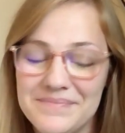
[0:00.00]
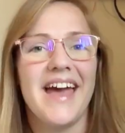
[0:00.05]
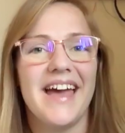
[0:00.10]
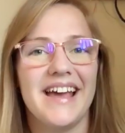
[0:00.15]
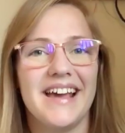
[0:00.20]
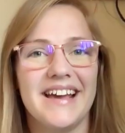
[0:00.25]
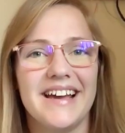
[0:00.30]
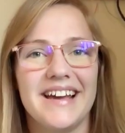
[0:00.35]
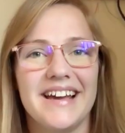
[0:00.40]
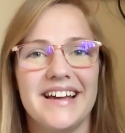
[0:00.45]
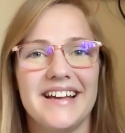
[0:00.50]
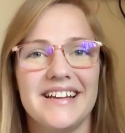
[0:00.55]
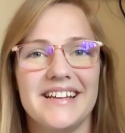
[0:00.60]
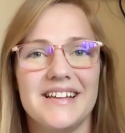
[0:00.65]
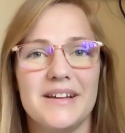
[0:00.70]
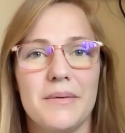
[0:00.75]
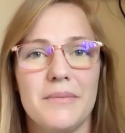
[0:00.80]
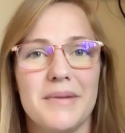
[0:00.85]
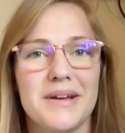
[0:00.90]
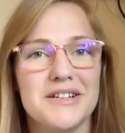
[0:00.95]

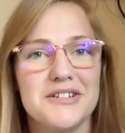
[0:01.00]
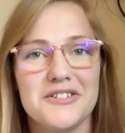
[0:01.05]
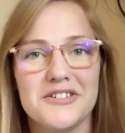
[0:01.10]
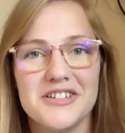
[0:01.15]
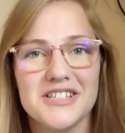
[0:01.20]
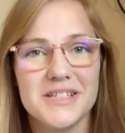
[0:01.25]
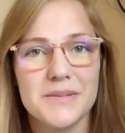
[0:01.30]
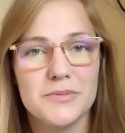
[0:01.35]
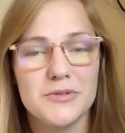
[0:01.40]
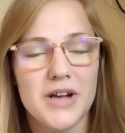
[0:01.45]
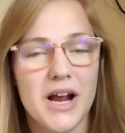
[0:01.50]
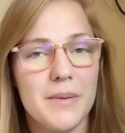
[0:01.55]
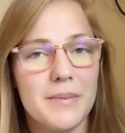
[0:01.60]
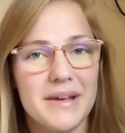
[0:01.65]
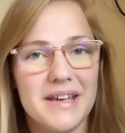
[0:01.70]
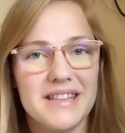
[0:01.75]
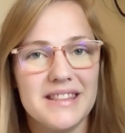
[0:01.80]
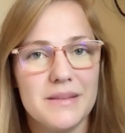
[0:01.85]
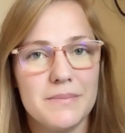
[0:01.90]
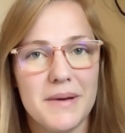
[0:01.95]
And make sure to subscribe and
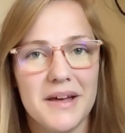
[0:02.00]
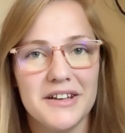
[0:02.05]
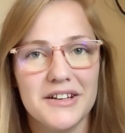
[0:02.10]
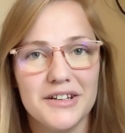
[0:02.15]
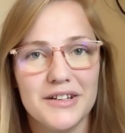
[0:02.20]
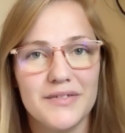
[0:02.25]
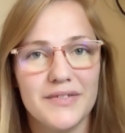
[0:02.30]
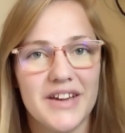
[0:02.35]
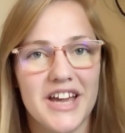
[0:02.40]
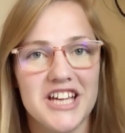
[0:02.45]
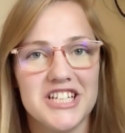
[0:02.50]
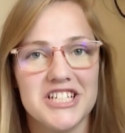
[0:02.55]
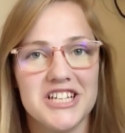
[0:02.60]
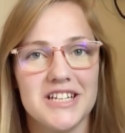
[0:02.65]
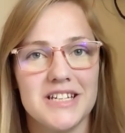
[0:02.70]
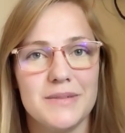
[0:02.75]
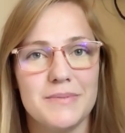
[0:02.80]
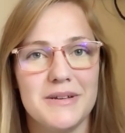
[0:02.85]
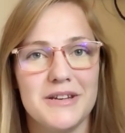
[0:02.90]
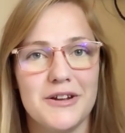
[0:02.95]
hit the bell notification
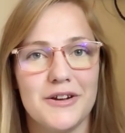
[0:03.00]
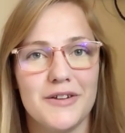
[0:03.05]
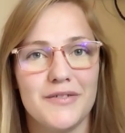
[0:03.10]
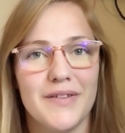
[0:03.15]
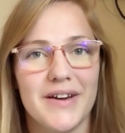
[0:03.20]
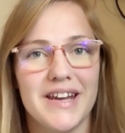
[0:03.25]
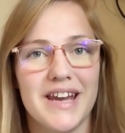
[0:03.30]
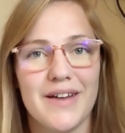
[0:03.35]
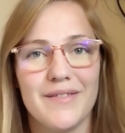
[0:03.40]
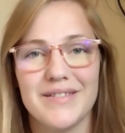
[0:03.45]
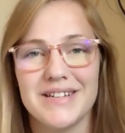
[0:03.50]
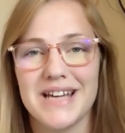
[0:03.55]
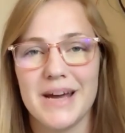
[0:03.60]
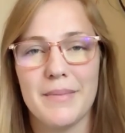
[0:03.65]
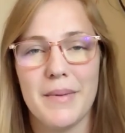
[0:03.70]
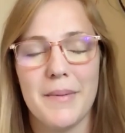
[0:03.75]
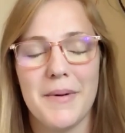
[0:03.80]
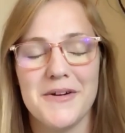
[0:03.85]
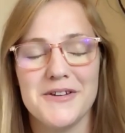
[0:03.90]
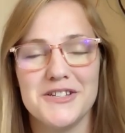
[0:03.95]
to be notified every time
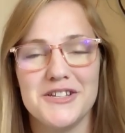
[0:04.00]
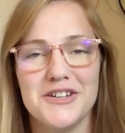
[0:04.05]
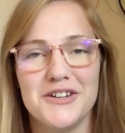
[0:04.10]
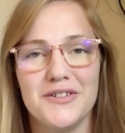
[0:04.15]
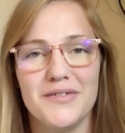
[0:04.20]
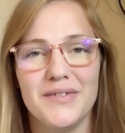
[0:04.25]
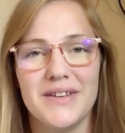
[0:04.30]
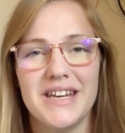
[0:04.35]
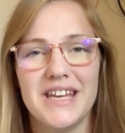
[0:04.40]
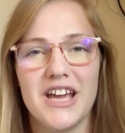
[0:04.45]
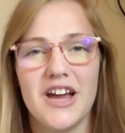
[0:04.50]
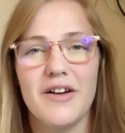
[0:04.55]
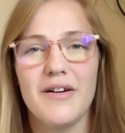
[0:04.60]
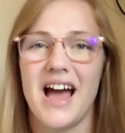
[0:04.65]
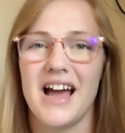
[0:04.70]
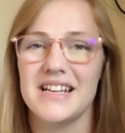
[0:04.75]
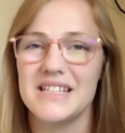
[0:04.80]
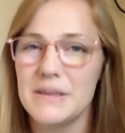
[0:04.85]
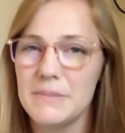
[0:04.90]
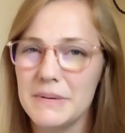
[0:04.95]
I post a new video.
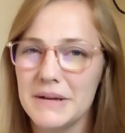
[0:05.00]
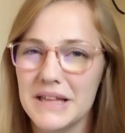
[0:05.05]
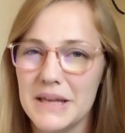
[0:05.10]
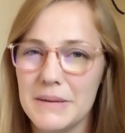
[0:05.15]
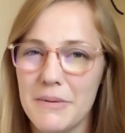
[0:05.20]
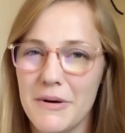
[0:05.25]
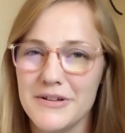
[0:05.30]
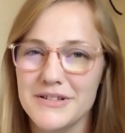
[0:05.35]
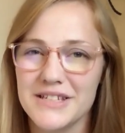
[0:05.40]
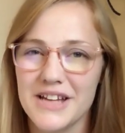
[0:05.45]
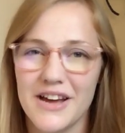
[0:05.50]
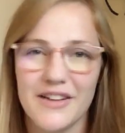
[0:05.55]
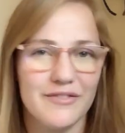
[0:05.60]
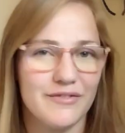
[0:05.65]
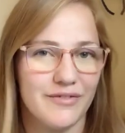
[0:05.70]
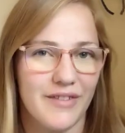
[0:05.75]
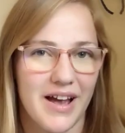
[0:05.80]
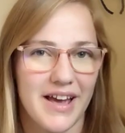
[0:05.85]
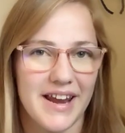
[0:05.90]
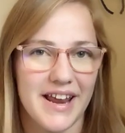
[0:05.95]
I typically post on
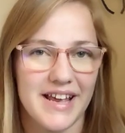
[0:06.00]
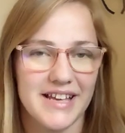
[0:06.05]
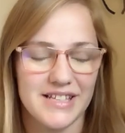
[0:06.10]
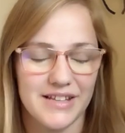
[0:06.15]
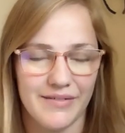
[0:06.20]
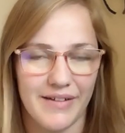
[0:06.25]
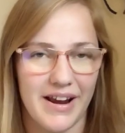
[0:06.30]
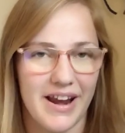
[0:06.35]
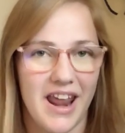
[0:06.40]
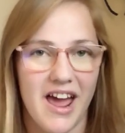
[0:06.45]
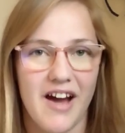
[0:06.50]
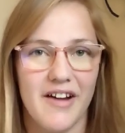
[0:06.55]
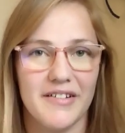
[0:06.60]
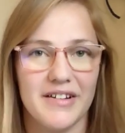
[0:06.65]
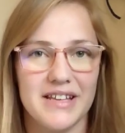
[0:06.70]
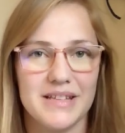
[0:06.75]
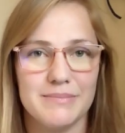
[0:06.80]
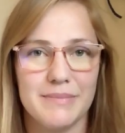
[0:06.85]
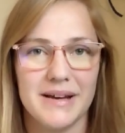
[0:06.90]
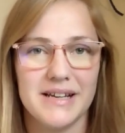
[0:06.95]
Fridays right now
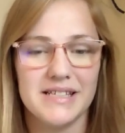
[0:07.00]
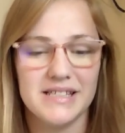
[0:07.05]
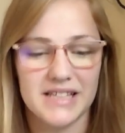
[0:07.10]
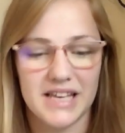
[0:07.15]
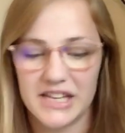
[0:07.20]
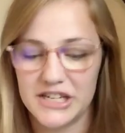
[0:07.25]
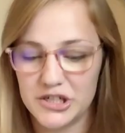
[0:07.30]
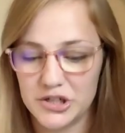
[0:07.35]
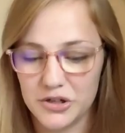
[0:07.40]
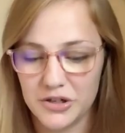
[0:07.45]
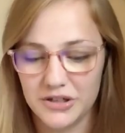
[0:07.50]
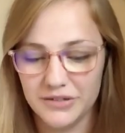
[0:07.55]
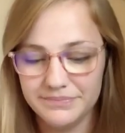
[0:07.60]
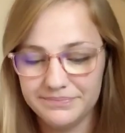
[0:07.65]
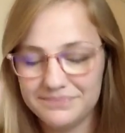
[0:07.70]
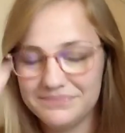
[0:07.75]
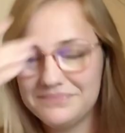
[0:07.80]
is my schedule